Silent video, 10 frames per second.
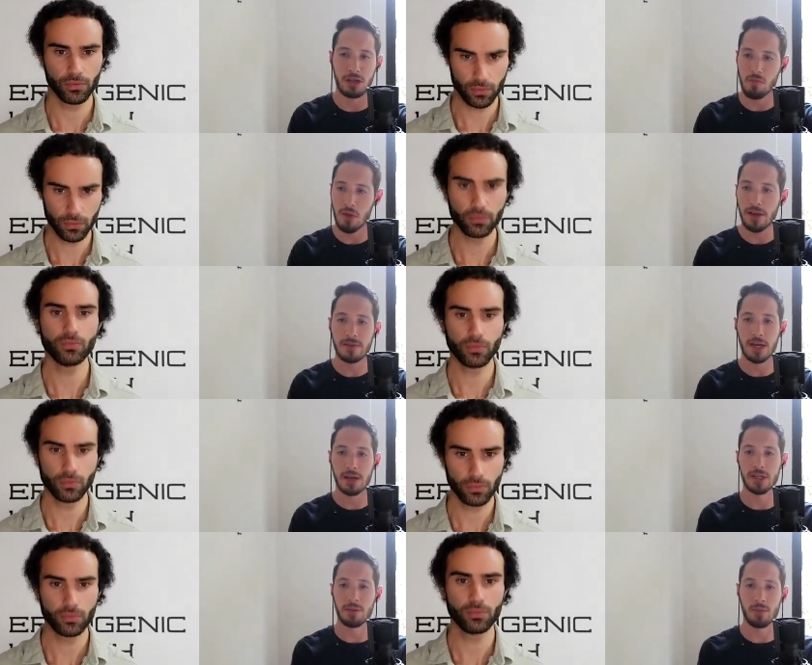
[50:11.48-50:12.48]
Speaker 1: lifestyle,
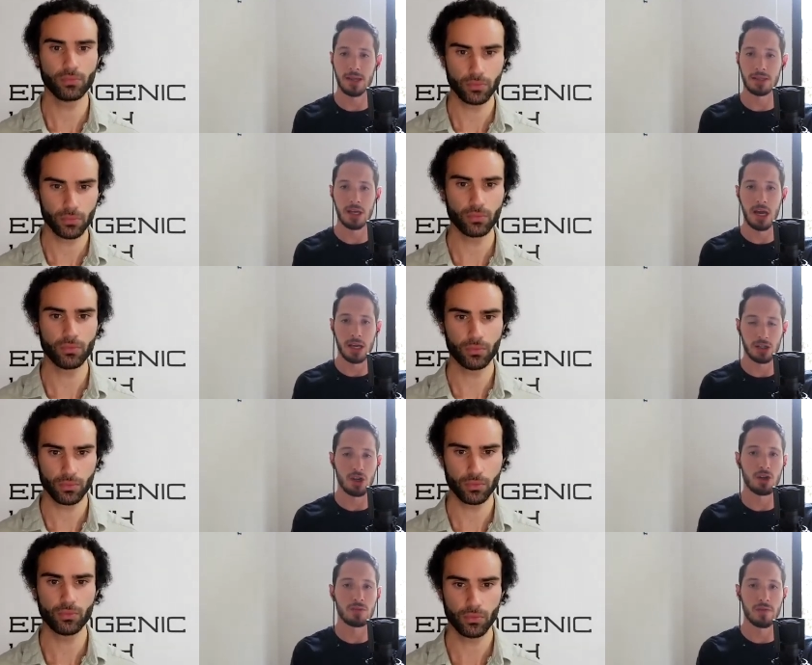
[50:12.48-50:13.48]
supplements, in
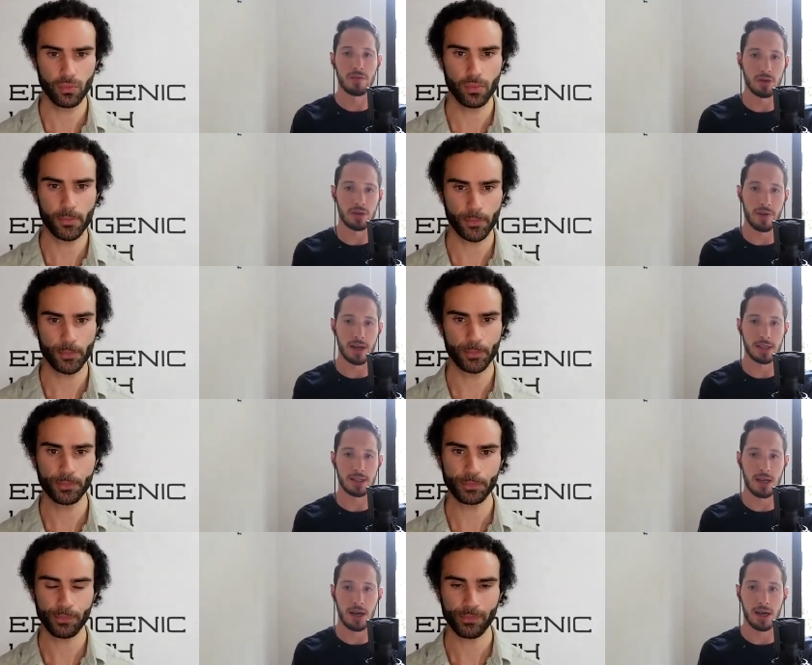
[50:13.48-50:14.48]
terms of those effects
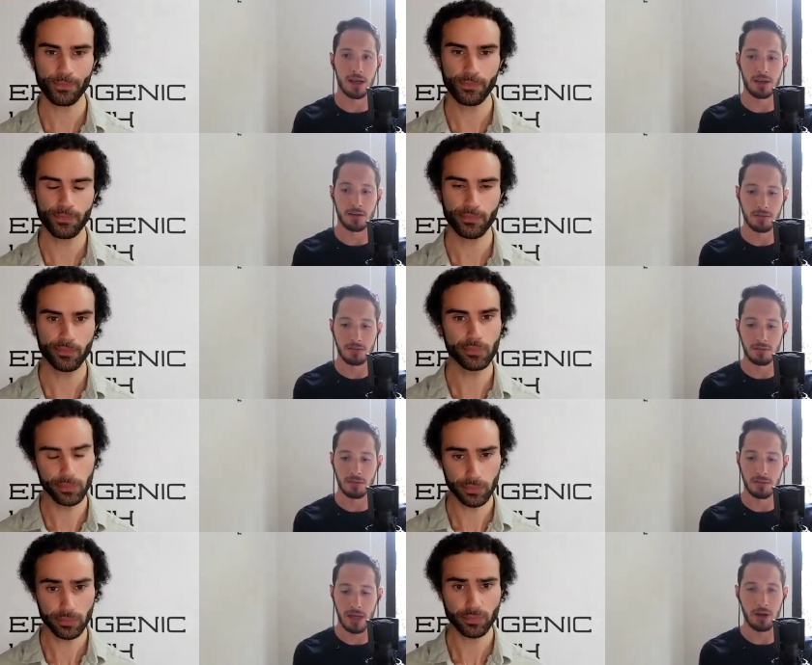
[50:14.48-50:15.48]
on
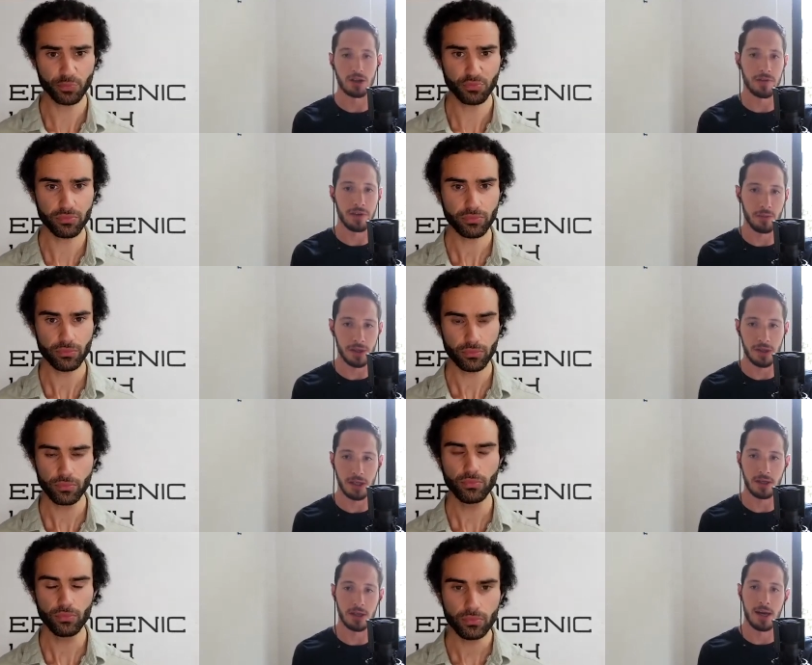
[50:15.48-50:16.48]
energy
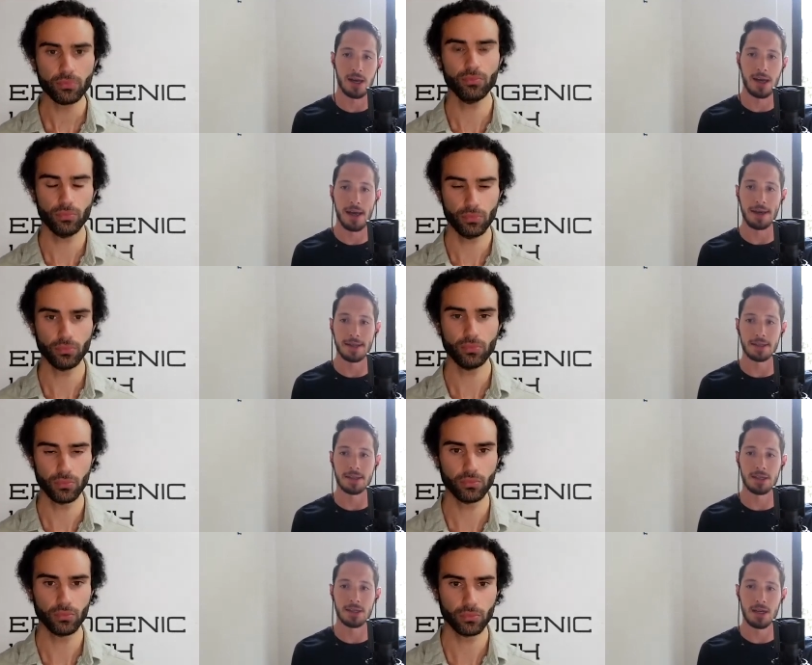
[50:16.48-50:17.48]
availability.
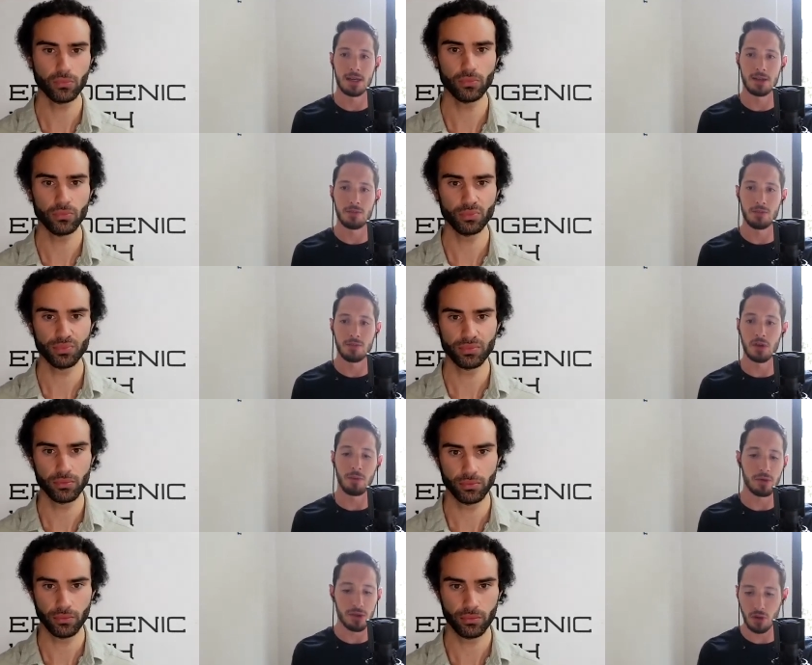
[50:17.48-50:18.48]
And, you know,
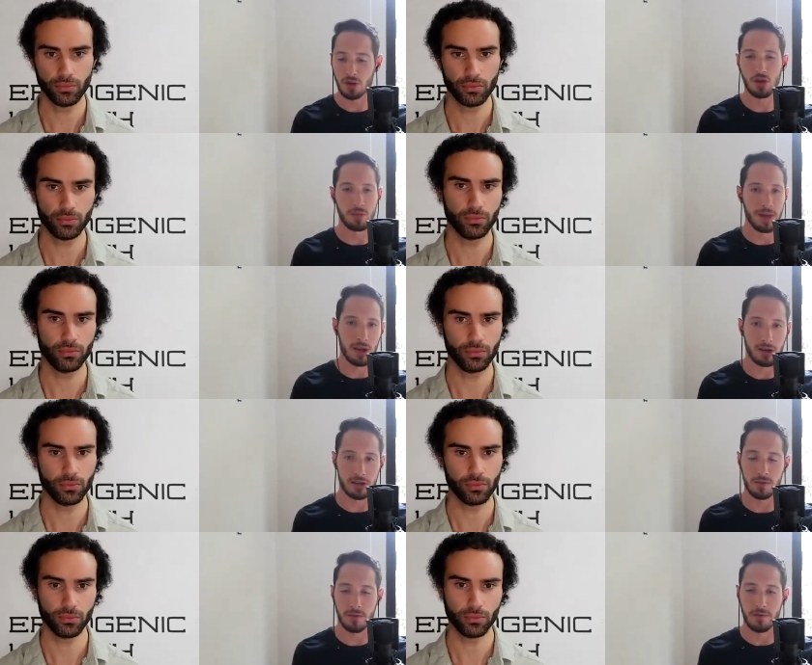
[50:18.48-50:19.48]
both short term and long
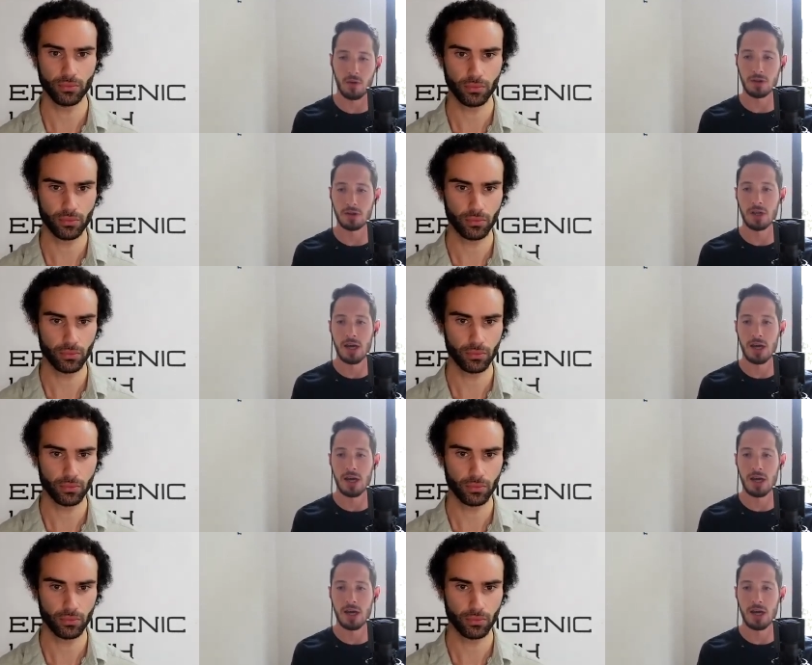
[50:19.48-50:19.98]
term, of course.